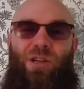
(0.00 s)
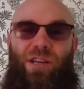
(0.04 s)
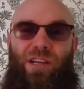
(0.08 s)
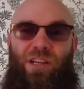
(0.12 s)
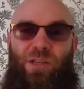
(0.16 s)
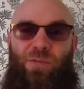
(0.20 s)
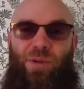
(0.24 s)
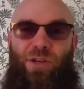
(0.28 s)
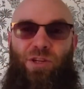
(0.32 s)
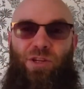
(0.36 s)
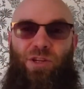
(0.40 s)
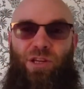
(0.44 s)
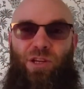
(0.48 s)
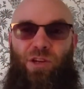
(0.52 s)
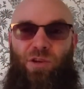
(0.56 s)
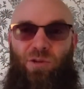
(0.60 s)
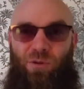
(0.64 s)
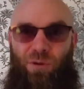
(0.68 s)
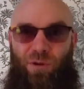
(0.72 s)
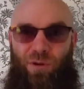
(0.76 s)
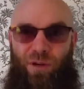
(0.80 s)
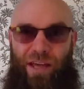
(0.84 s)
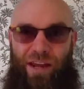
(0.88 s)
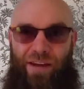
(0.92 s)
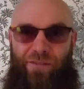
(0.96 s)

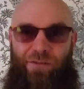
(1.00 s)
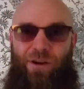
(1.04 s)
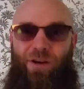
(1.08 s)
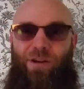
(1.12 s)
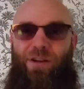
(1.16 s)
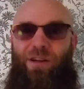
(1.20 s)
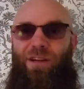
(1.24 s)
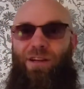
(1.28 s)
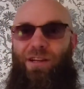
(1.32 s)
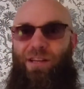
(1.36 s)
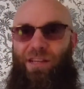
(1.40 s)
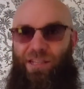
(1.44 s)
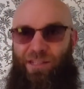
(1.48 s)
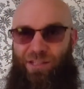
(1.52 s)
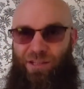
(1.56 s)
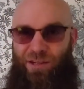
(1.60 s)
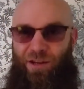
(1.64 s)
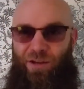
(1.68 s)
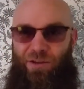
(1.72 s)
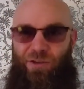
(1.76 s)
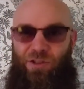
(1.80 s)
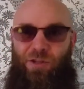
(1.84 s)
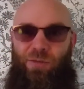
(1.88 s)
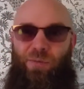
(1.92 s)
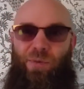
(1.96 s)
Kullervo is
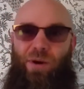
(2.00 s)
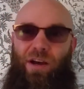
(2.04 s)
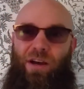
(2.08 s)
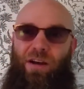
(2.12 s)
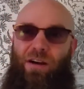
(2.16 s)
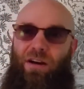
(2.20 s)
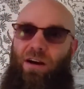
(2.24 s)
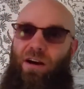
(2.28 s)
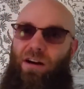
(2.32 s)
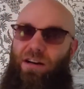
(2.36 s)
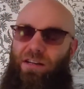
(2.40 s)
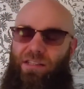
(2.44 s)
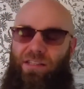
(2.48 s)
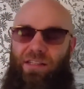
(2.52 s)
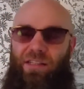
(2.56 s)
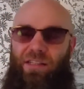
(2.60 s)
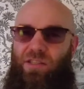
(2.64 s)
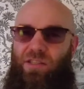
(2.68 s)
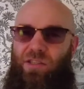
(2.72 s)
close to my heart.